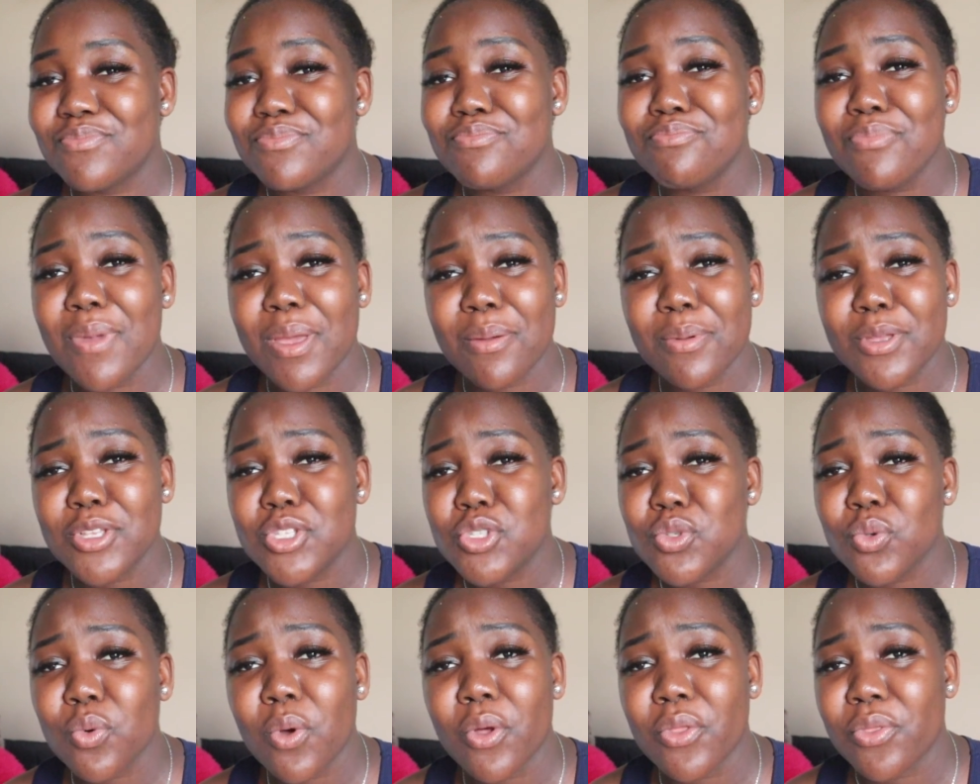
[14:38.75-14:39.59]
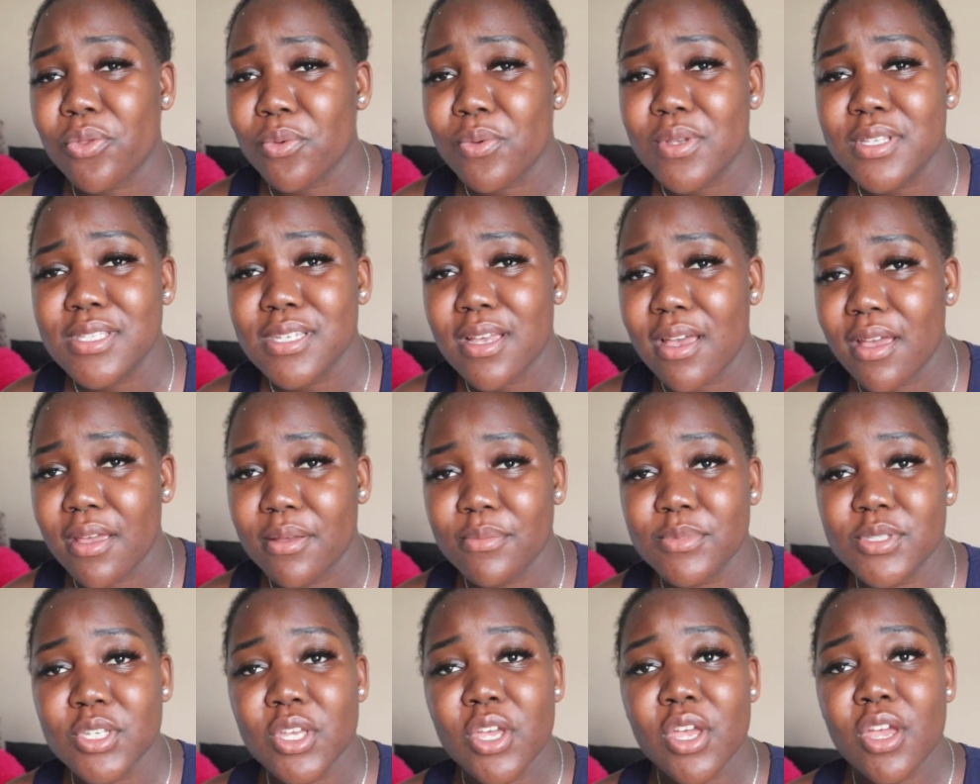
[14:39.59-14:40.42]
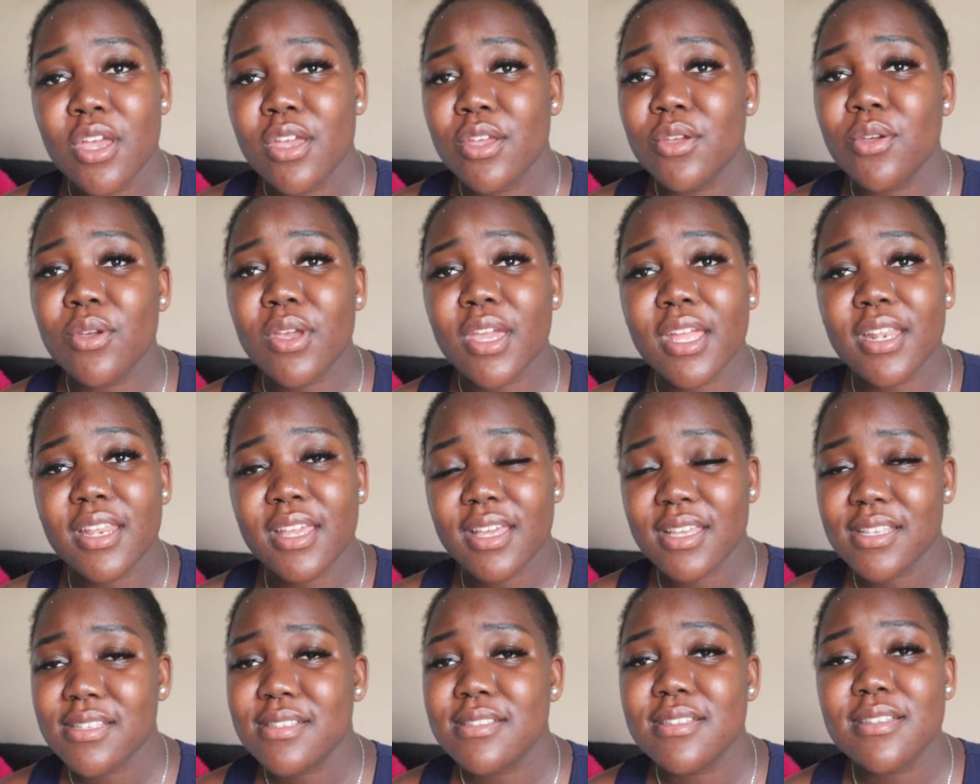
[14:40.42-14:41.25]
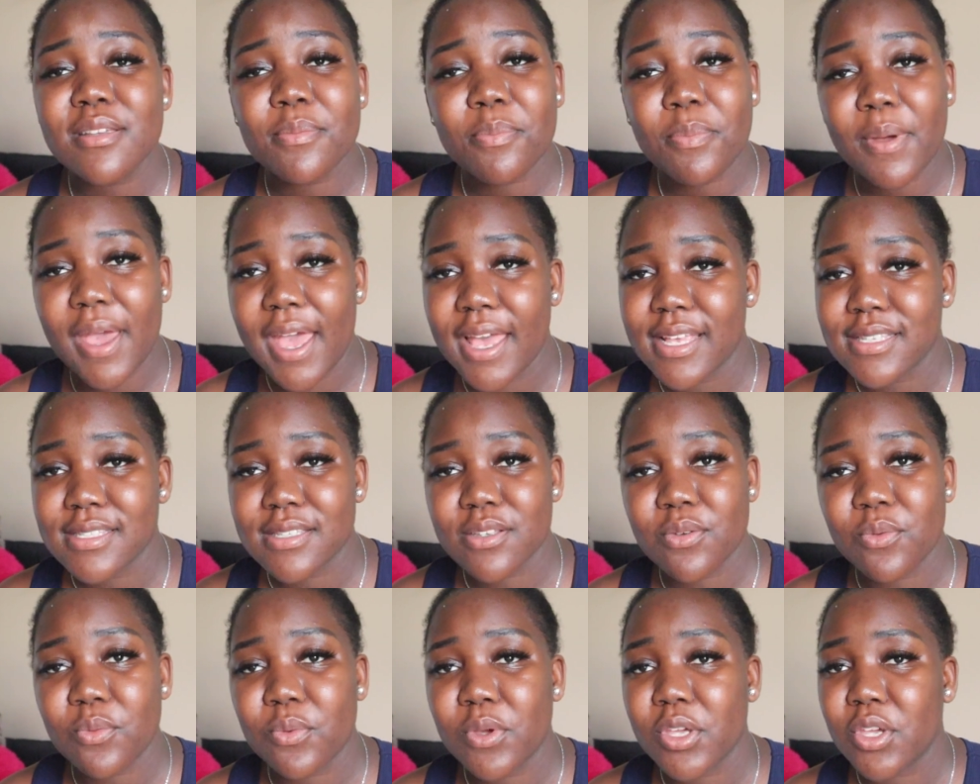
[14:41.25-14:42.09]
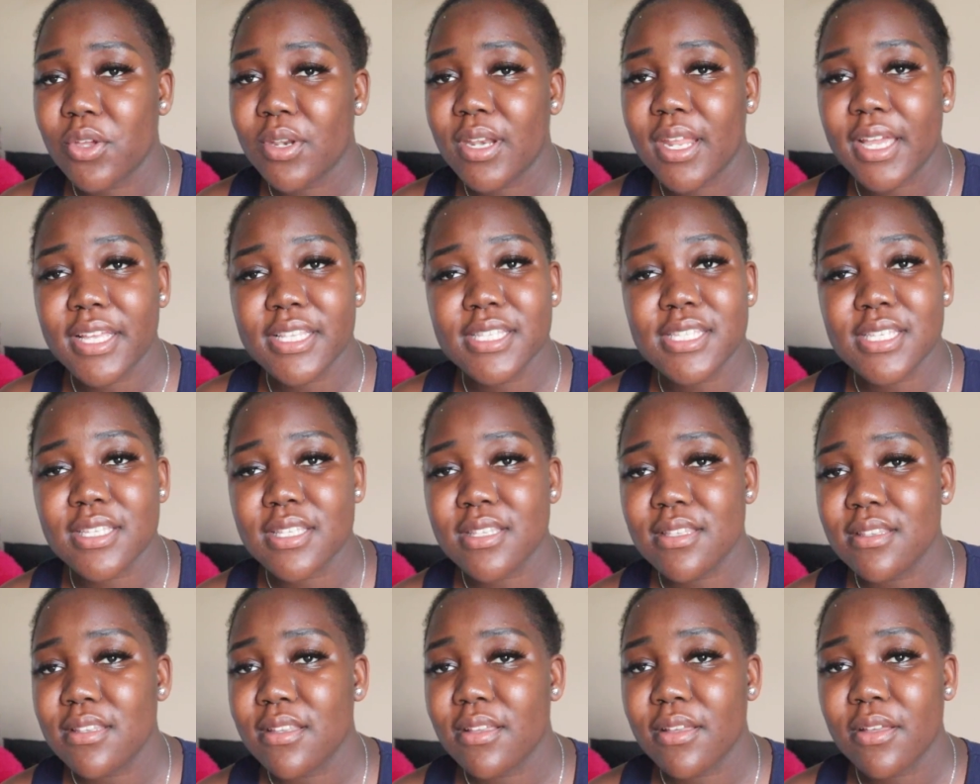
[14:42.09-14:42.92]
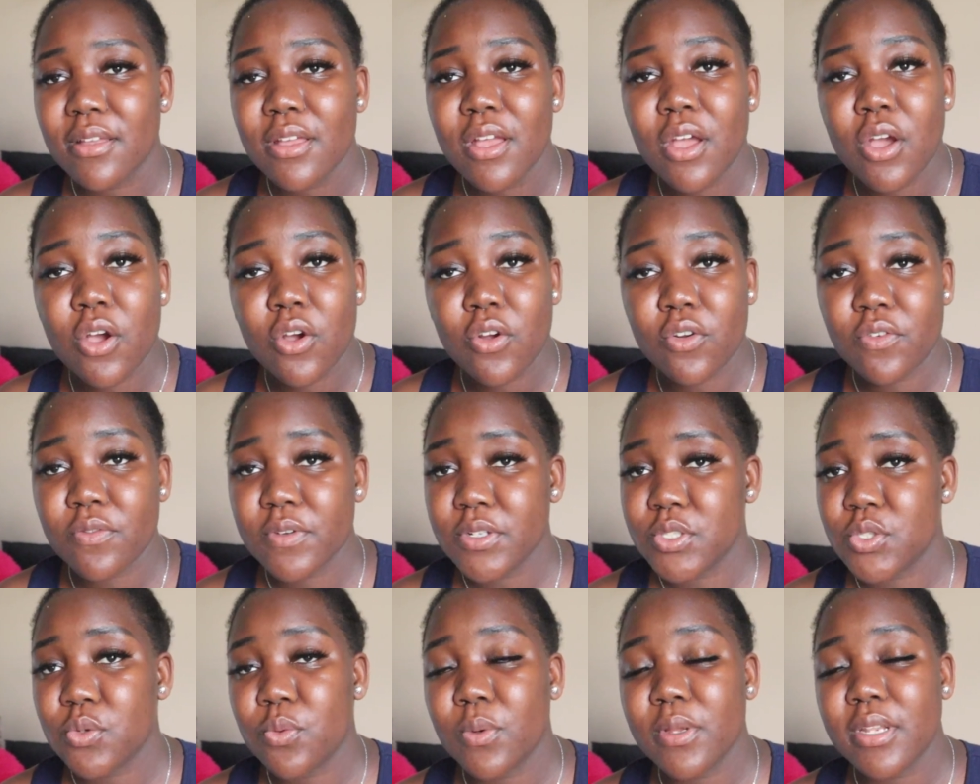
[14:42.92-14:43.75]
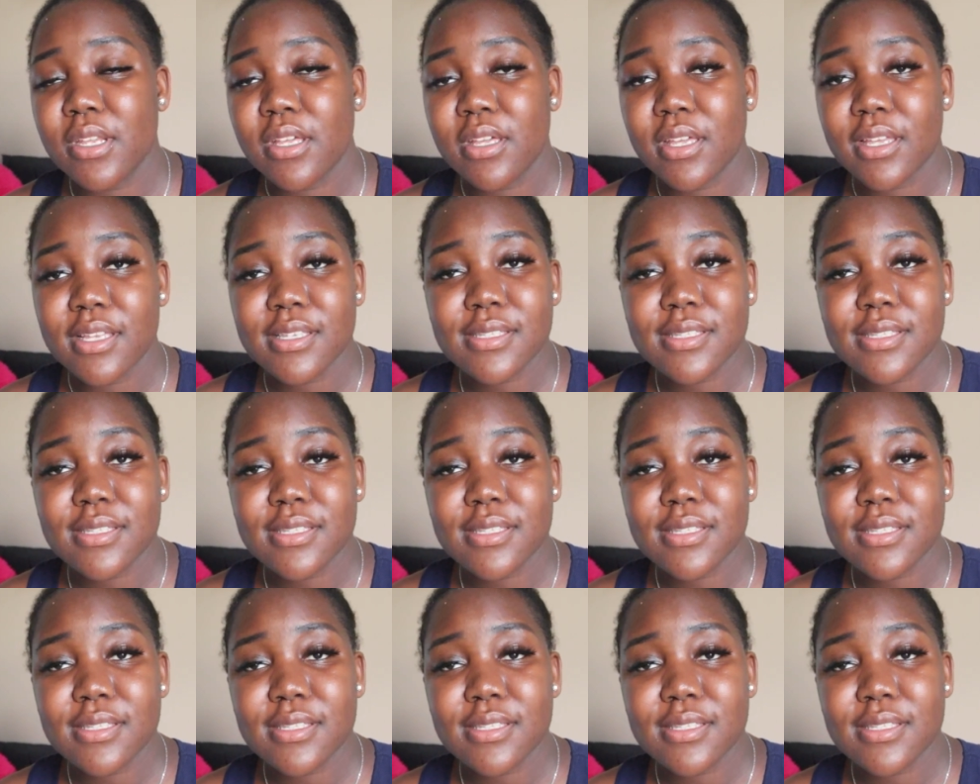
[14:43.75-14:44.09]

maybe 2 or 3 times, you can easily pass it with your 19 over 20.